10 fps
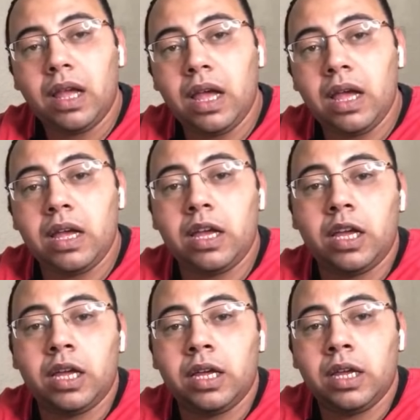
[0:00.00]

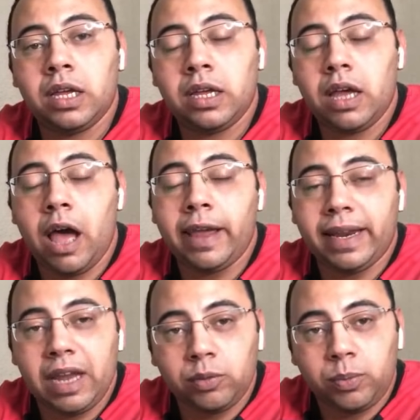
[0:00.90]

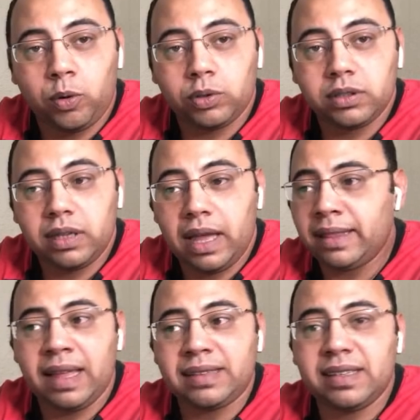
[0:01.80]
iCloud board,
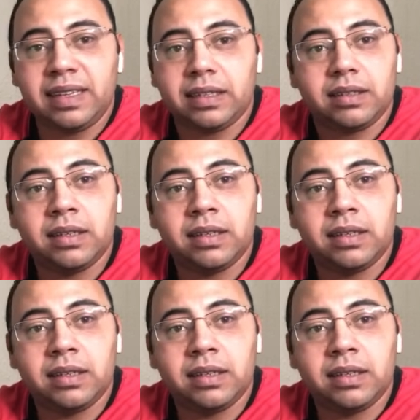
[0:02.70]
and that's it.